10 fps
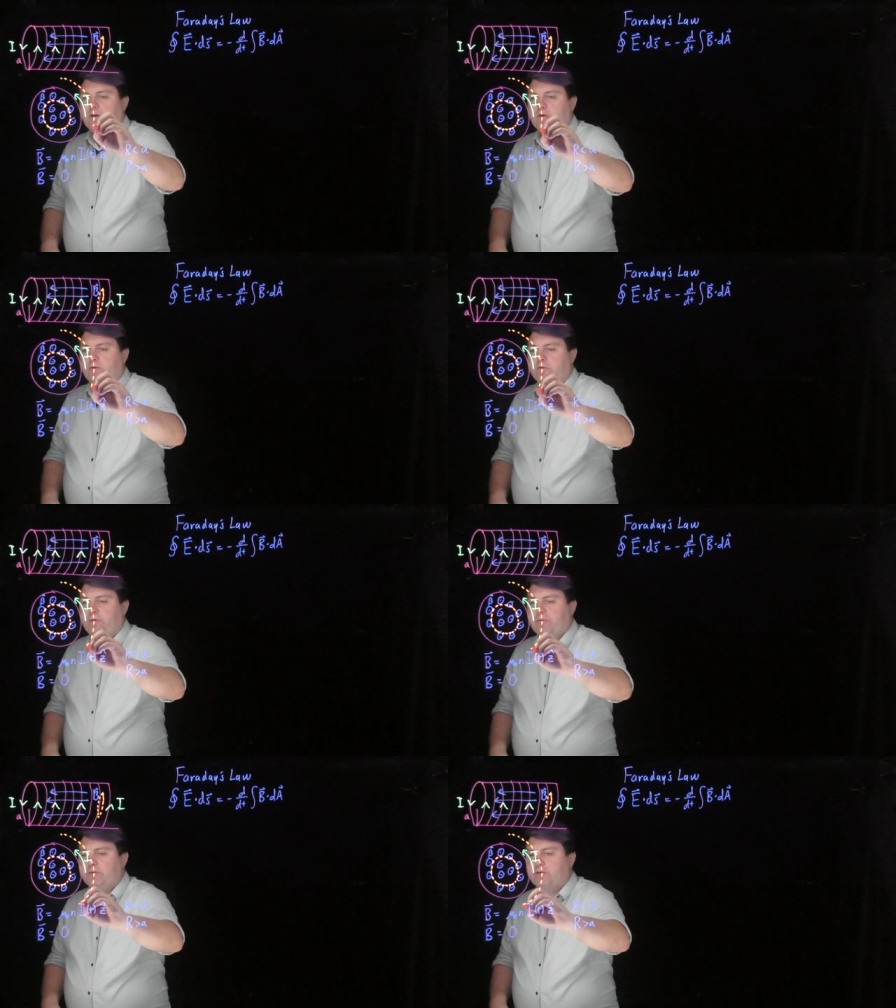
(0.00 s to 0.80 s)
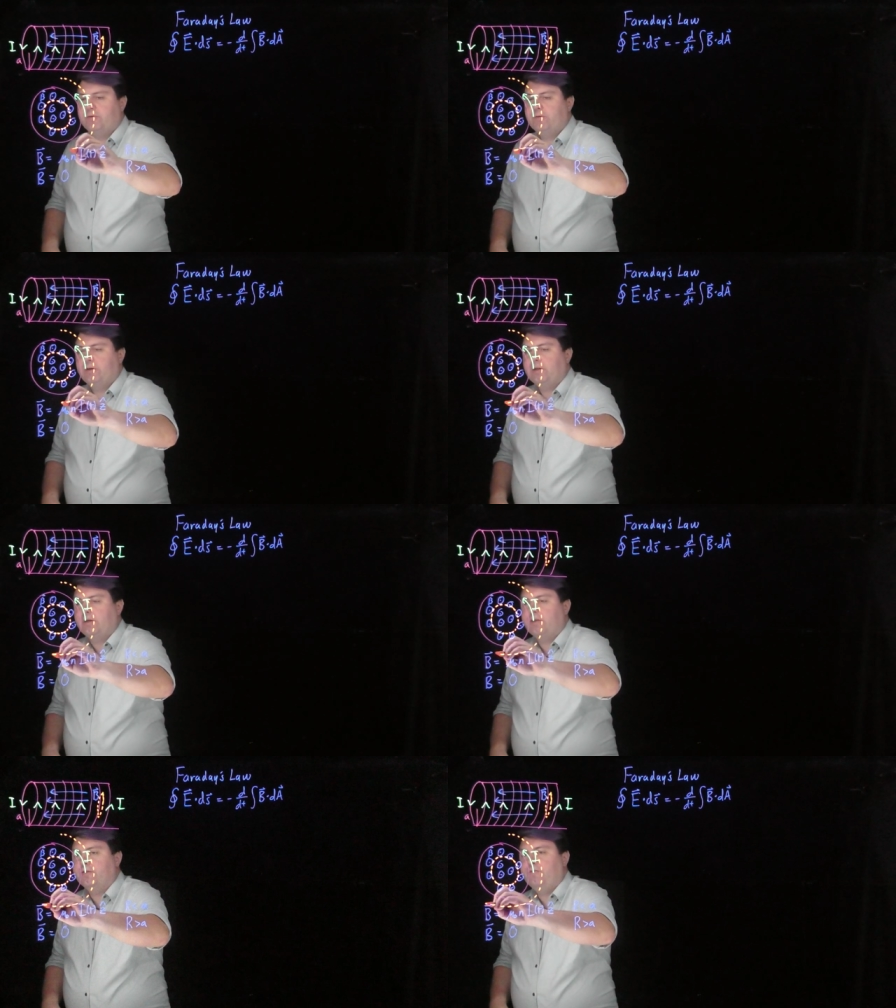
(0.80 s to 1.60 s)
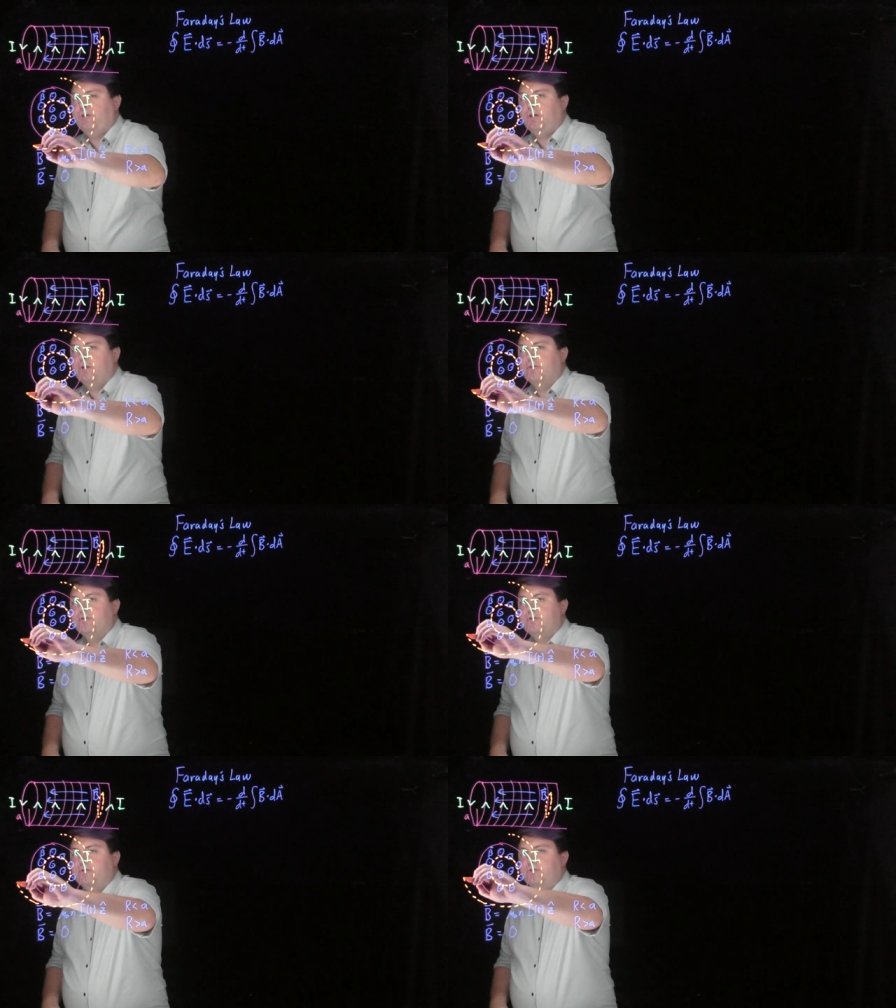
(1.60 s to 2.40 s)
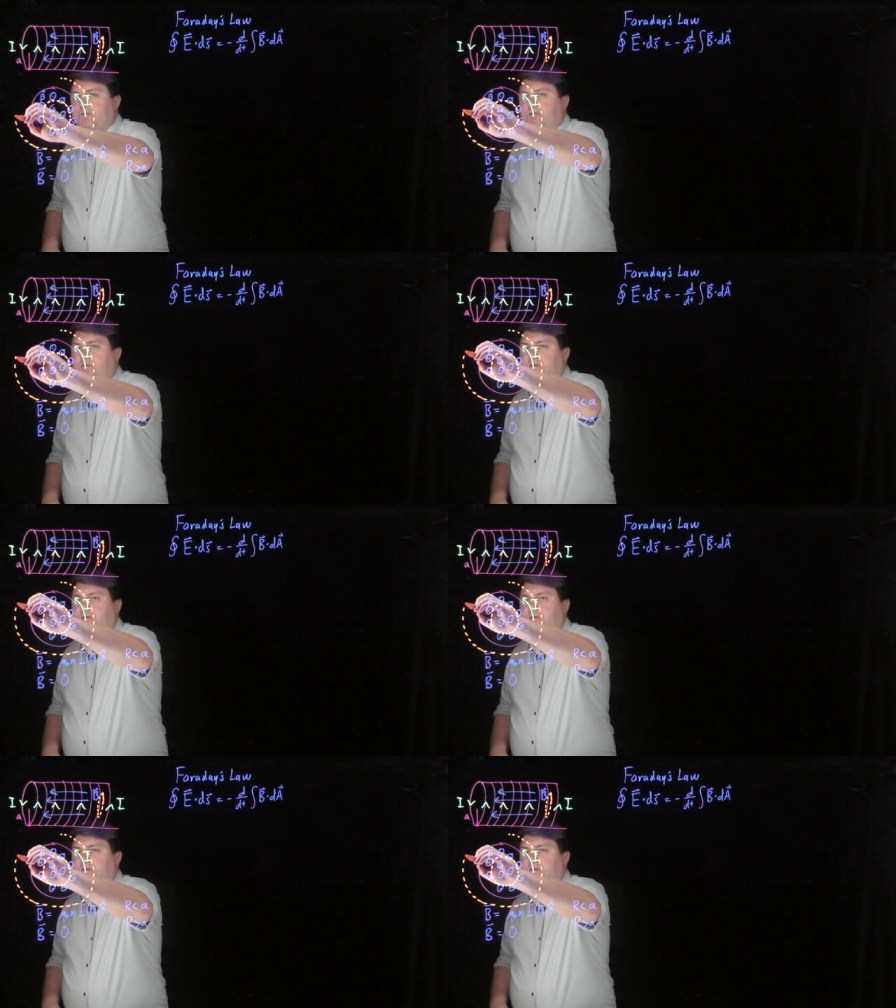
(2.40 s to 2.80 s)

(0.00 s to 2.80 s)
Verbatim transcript: which we will do in another video soon,